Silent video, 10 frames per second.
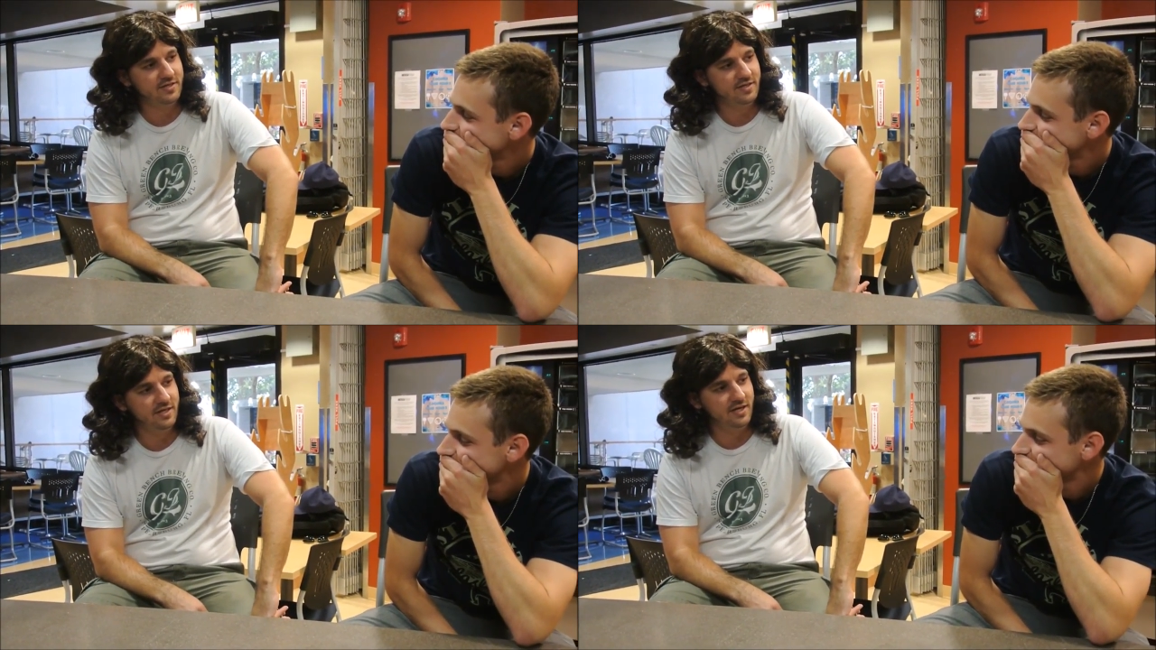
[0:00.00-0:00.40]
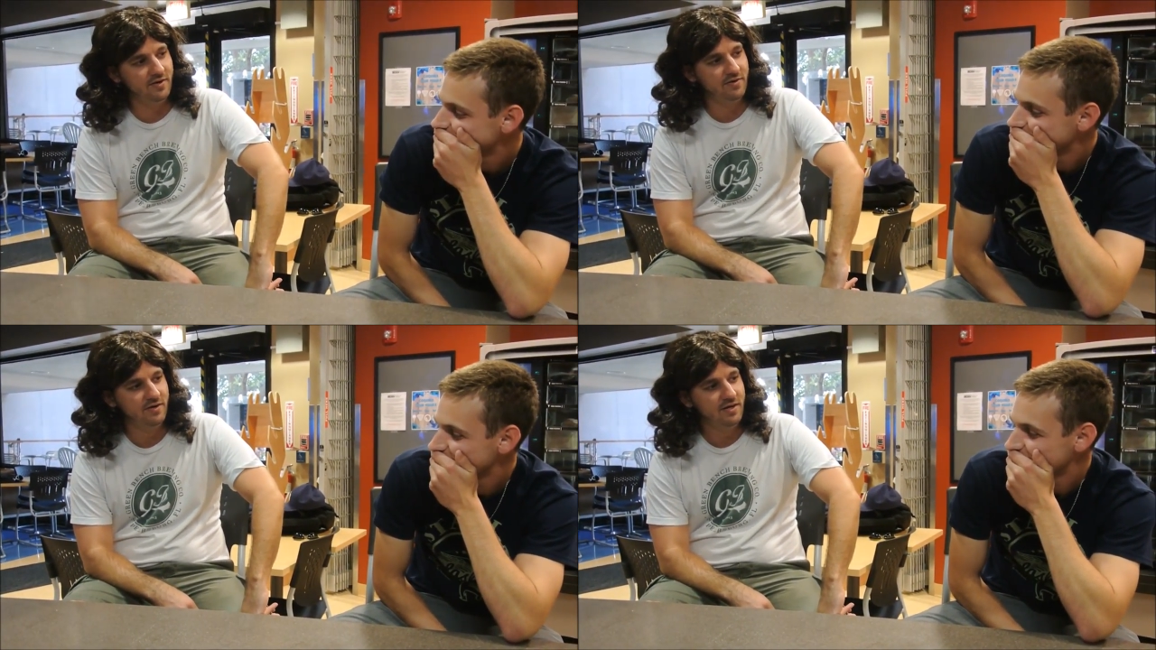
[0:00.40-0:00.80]
Speaker 1: you
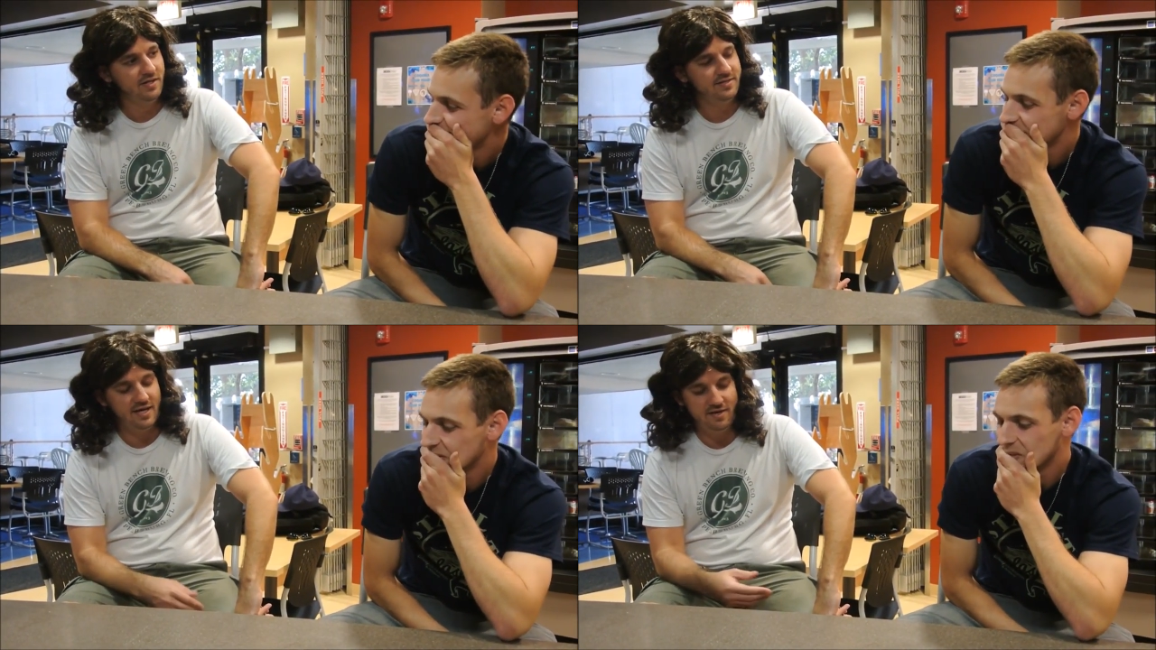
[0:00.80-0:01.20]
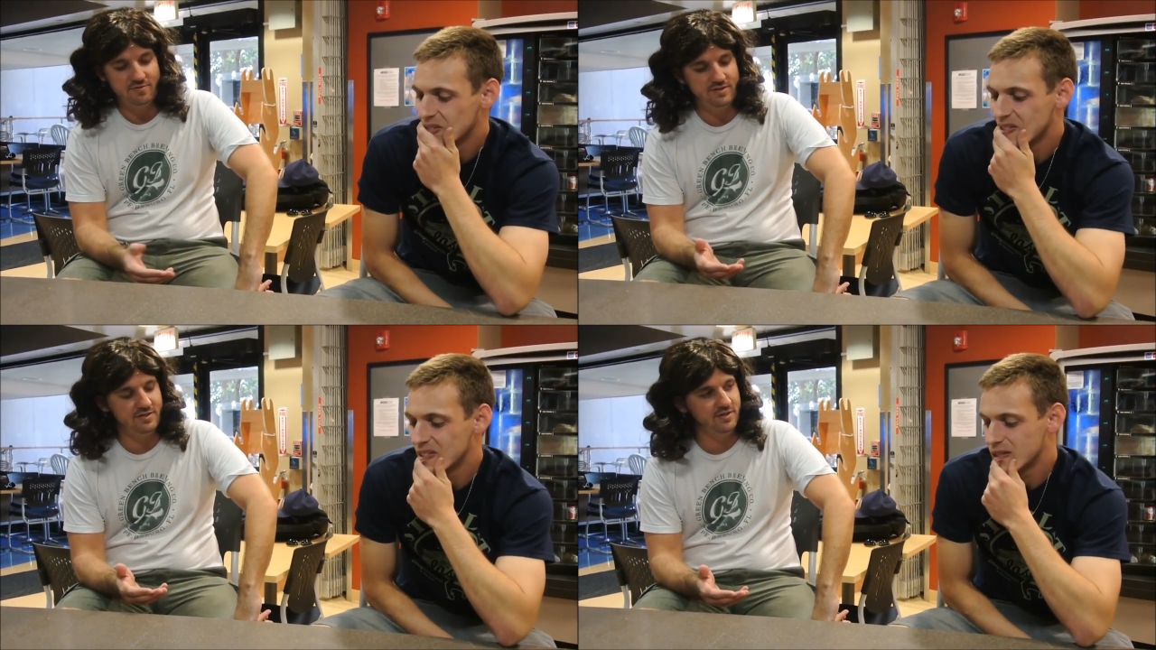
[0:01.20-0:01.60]
know? To hell
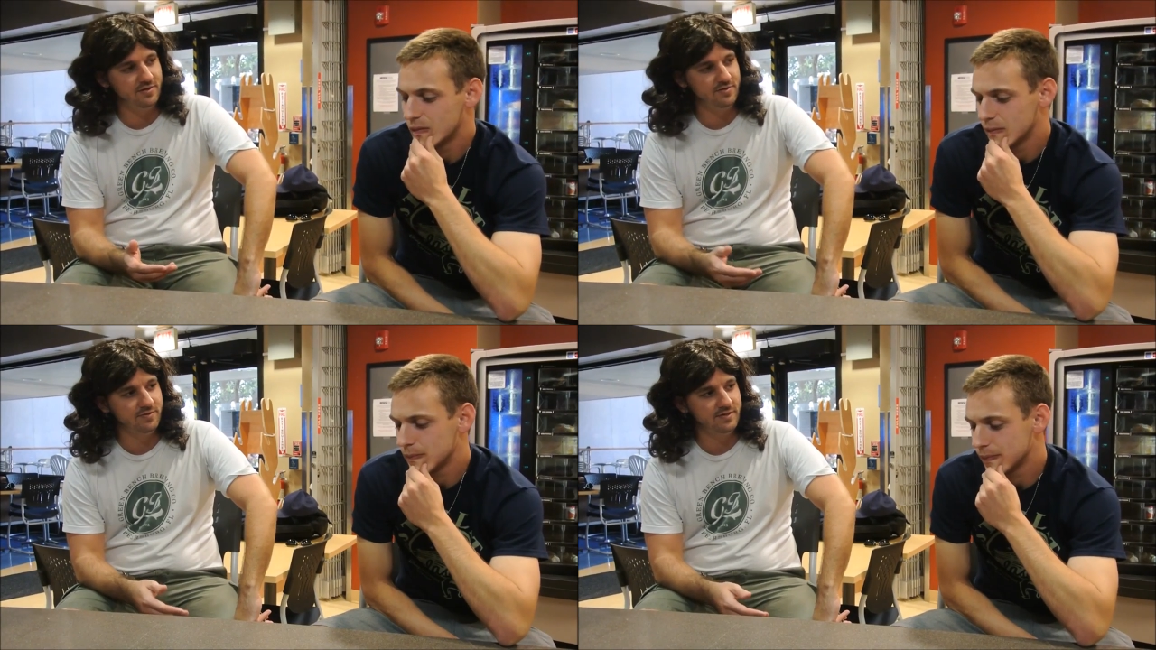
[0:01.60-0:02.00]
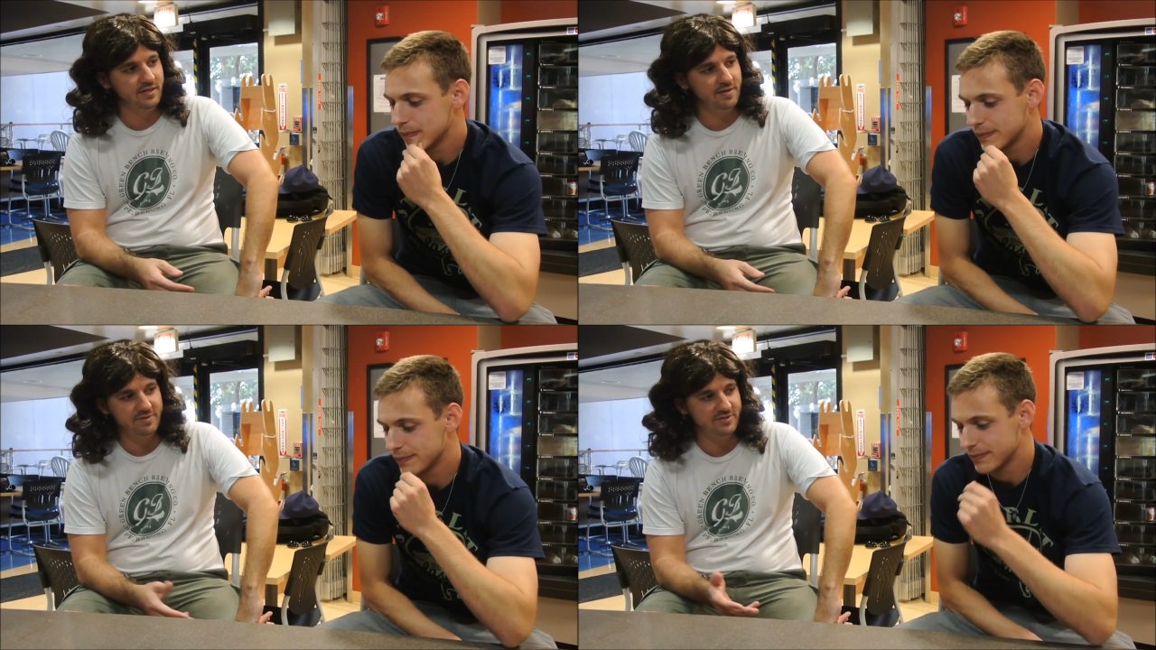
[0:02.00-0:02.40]
with you
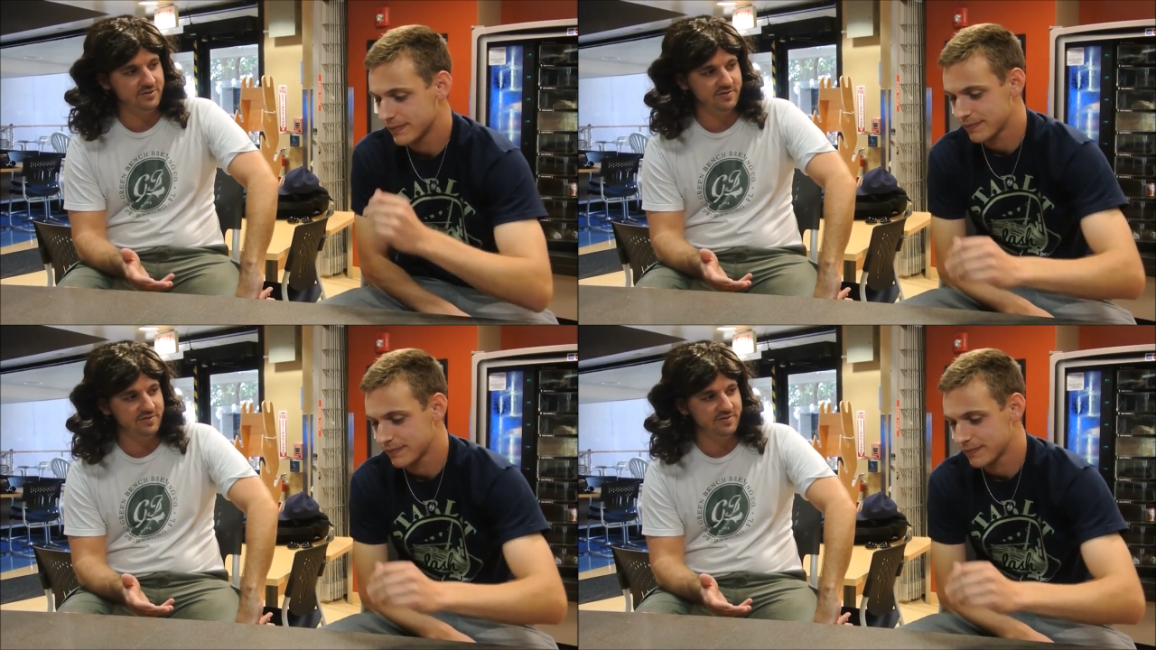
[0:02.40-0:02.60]
and Mr.